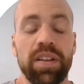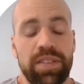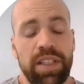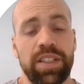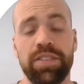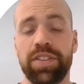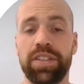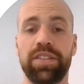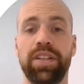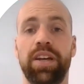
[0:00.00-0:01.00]
And there are
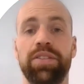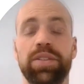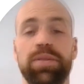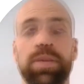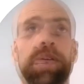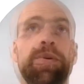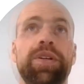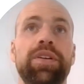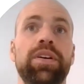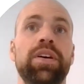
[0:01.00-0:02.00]
different scenarios where
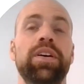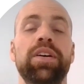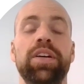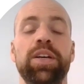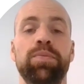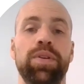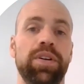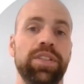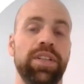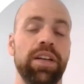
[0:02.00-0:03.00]
we
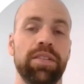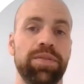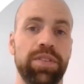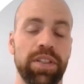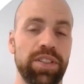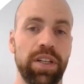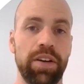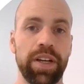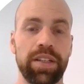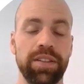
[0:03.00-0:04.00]
import a telegram structure
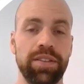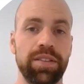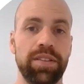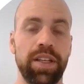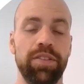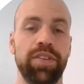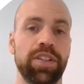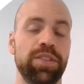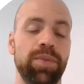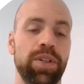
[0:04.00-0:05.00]
directly to the send
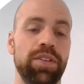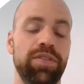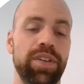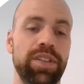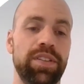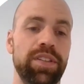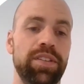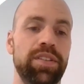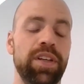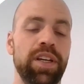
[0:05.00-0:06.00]
function module, for
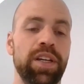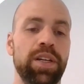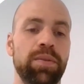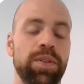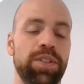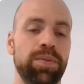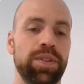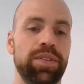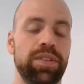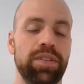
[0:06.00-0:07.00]
instance, which
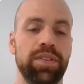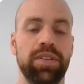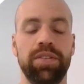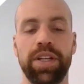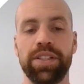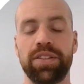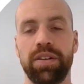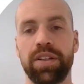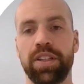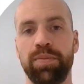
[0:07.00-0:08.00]
was already
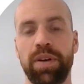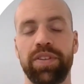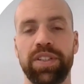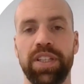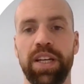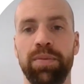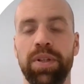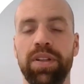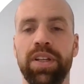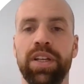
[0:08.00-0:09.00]
stored in the buffer
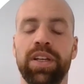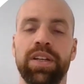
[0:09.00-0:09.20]
table,